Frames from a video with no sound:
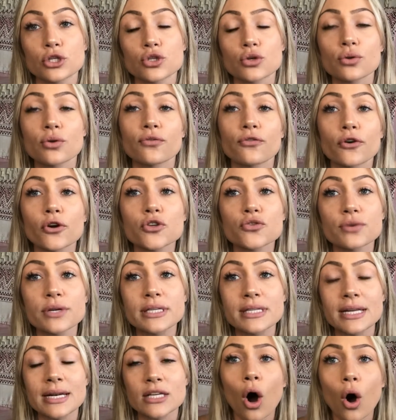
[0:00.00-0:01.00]
So the first
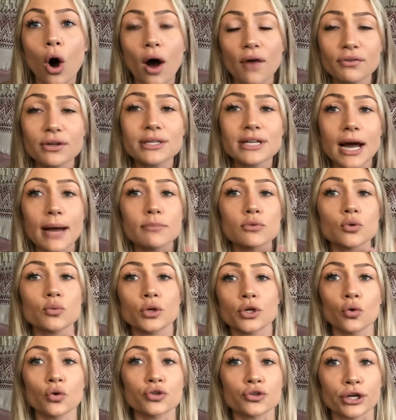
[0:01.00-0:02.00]
reason is oftentimes when
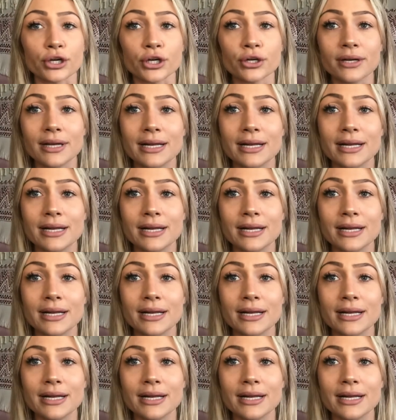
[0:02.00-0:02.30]
we're triggered,